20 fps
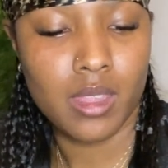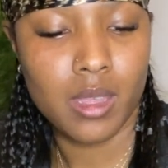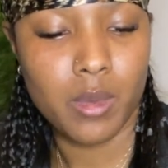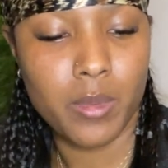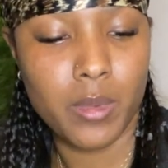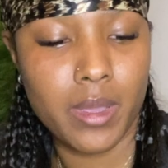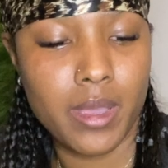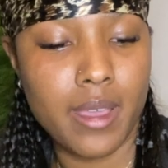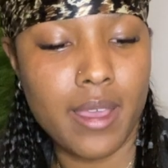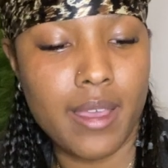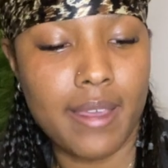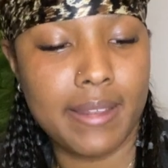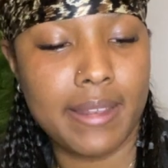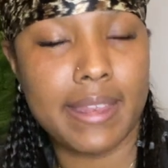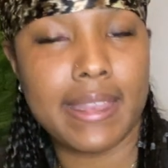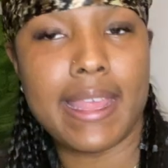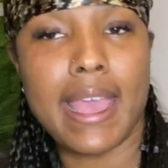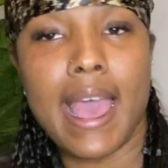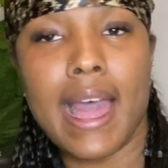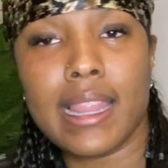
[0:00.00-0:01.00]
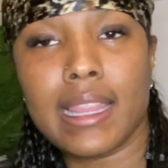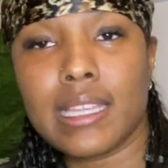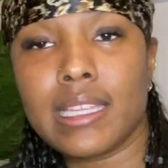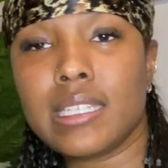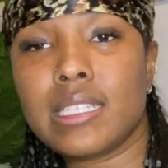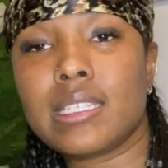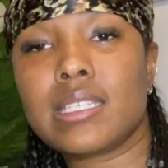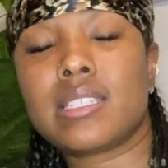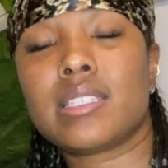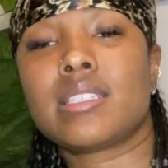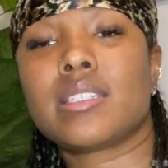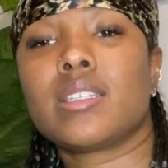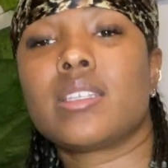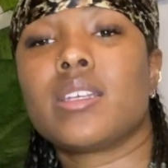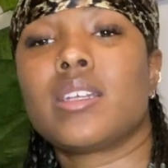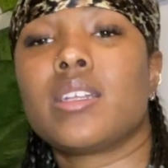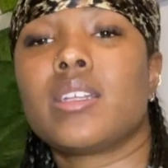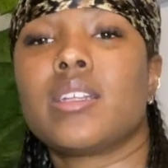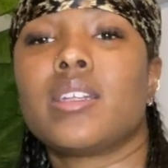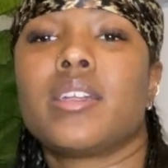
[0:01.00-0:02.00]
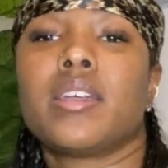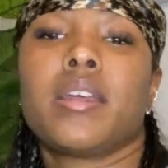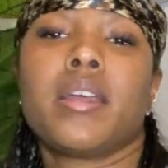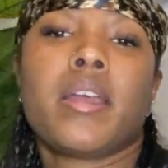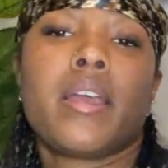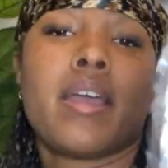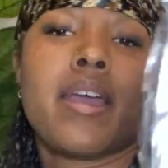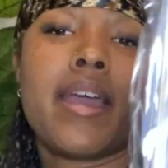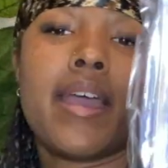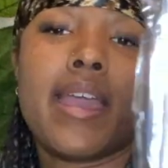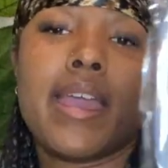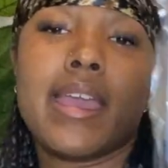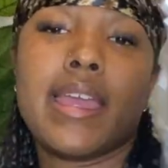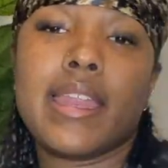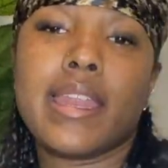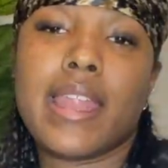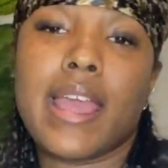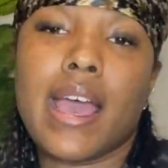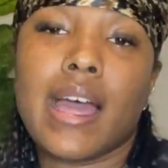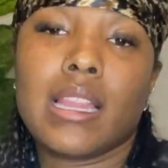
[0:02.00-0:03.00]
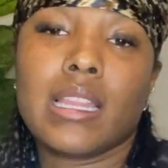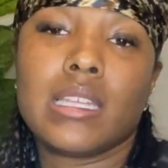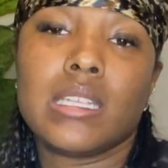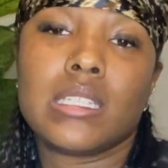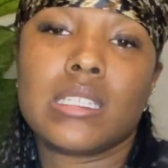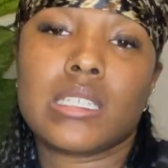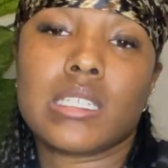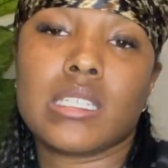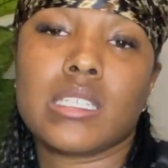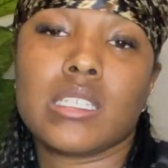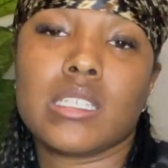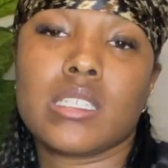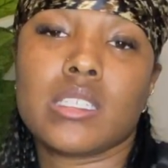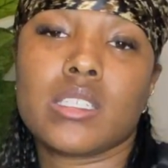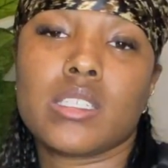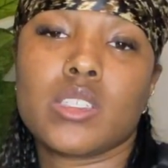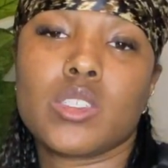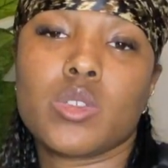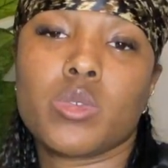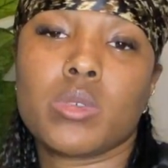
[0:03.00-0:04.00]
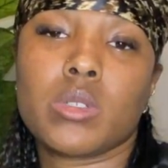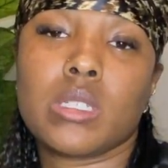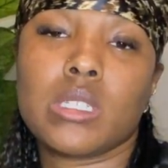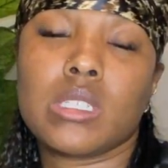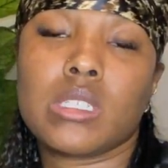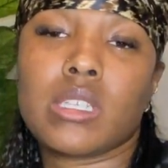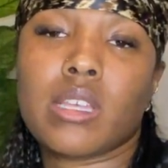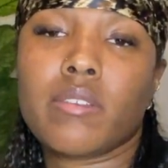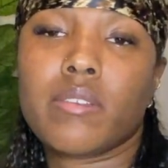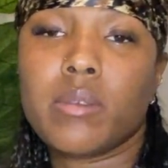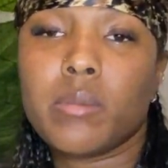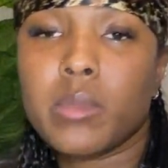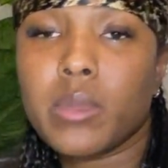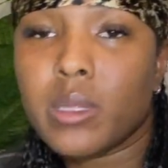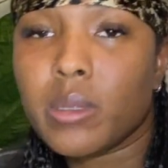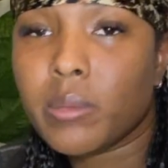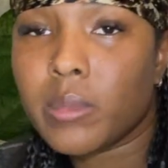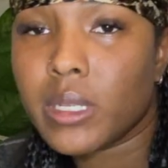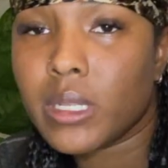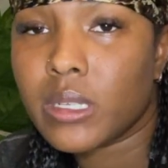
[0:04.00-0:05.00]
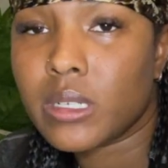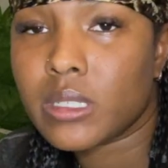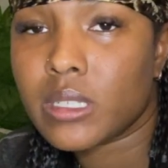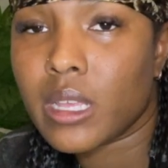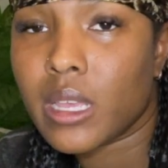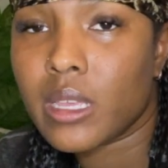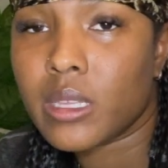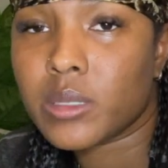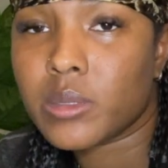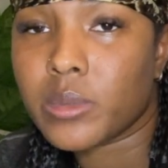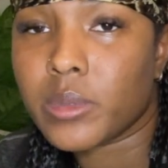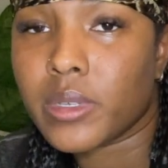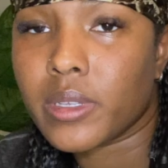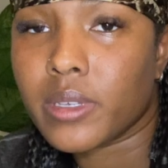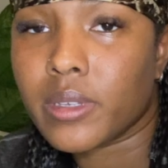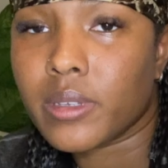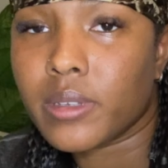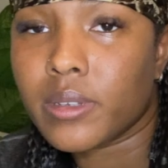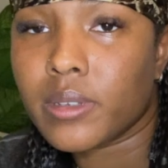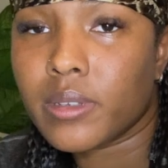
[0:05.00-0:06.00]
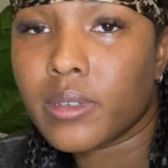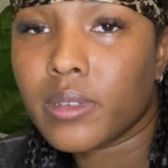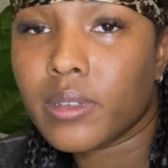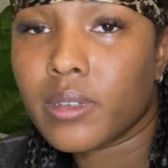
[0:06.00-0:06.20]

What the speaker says: Then we got Dallas. And Dallas is 27 millimeters as well.